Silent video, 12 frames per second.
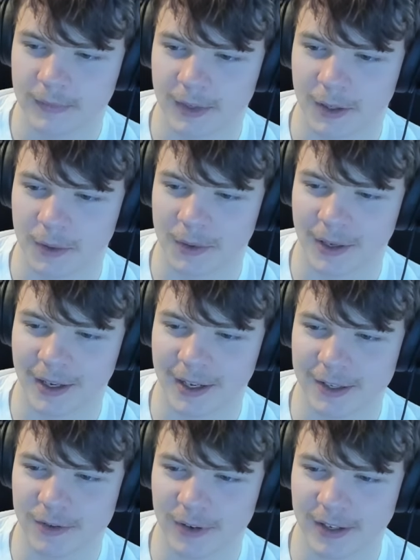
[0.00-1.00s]
Oh
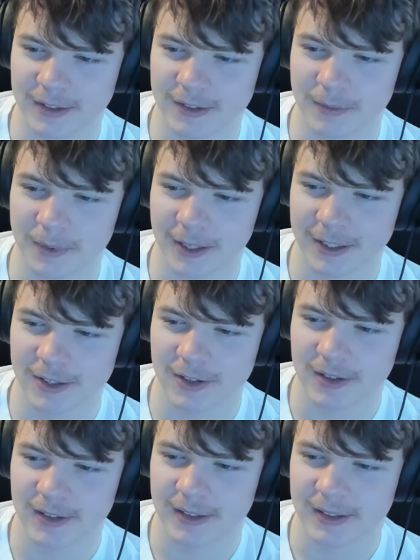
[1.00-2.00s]
god, drank too
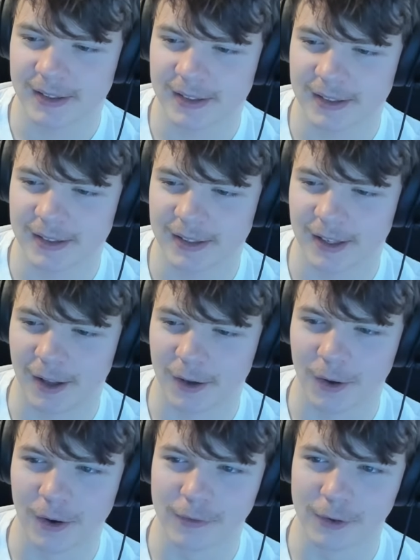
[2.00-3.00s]
much.
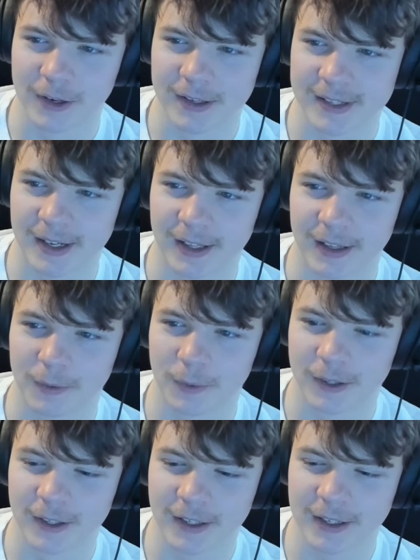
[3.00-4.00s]
Hungover as hell at
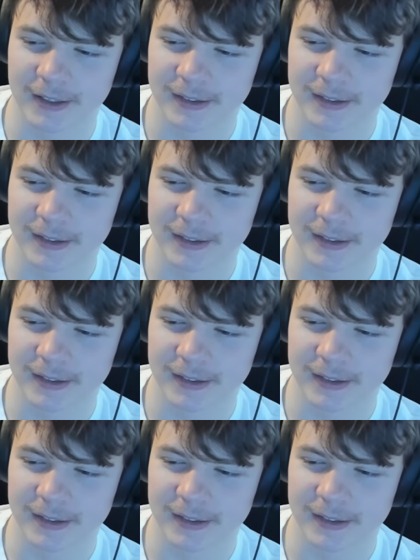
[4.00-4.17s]
work.